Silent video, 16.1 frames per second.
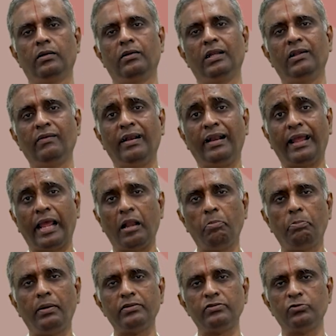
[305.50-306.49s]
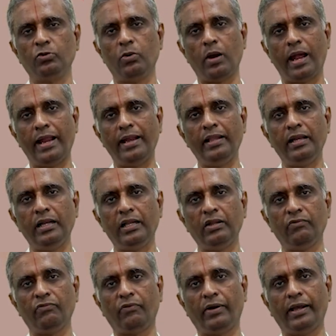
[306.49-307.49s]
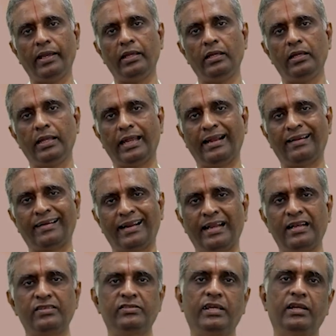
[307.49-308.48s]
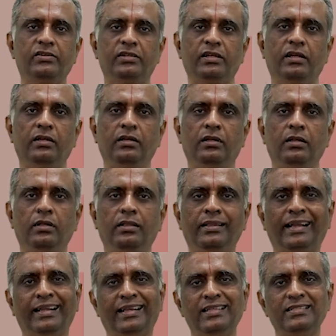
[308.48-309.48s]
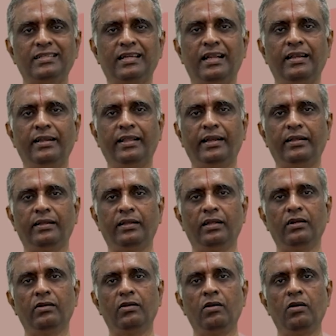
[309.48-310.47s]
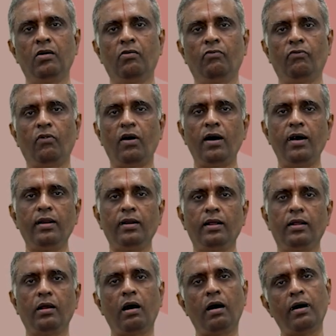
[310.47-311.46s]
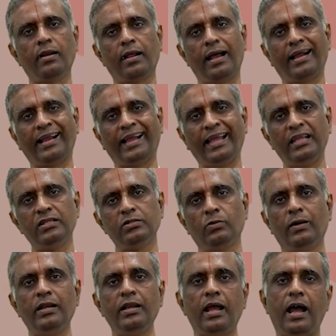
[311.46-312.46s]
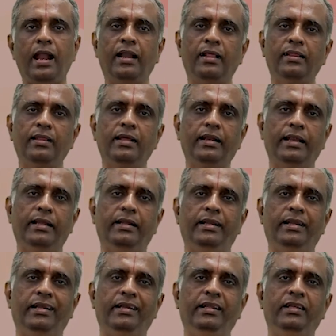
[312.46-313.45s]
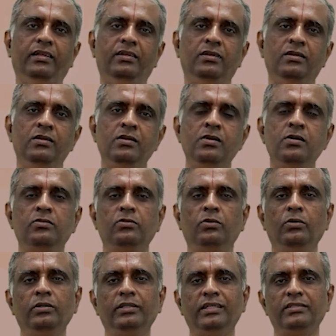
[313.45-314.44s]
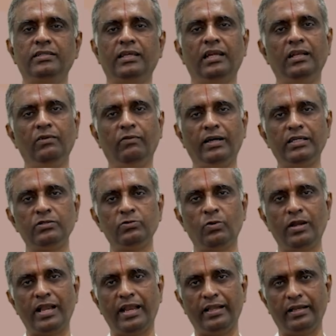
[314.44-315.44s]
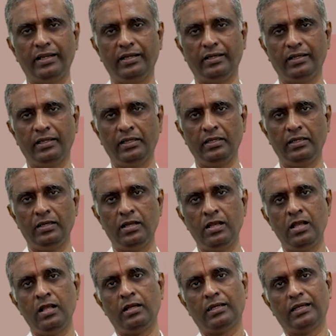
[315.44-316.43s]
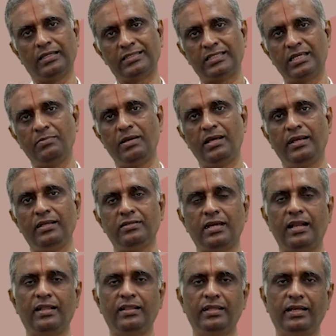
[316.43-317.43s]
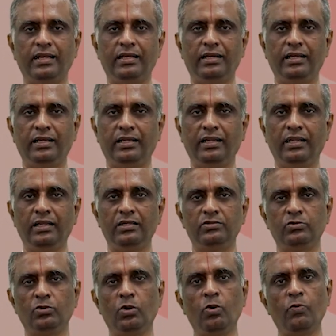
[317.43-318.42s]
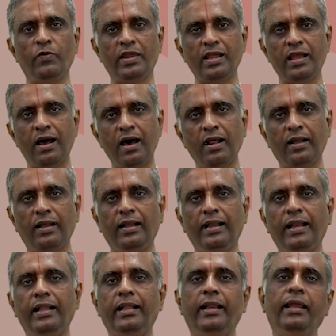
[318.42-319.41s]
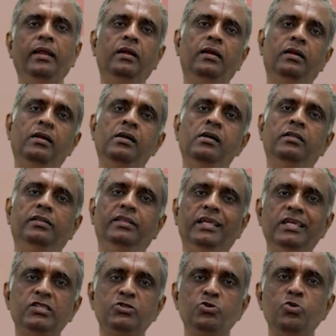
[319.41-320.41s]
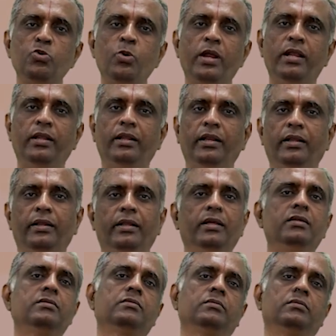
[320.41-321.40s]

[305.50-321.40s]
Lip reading: will help us to identify a transaction that is conducted for or against one another entity. So this invoice one entity, customer is another entity. So we are relating these two entities,